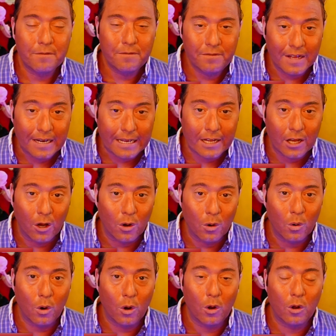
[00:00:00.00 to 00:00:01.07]
the
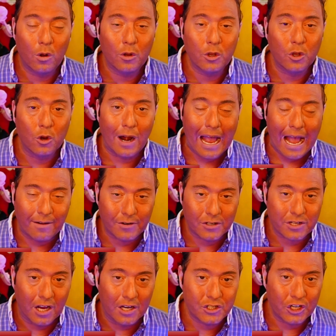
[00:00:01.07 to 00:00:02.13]
video you're
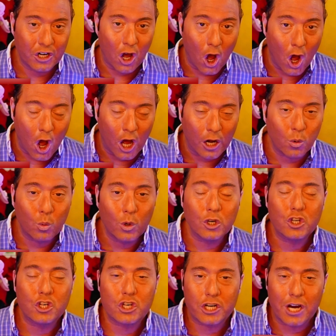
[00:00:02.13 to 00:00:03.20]
advertising on
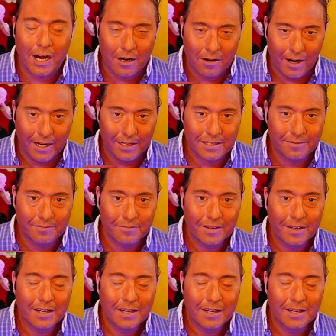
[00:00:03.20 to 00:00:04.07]
will generate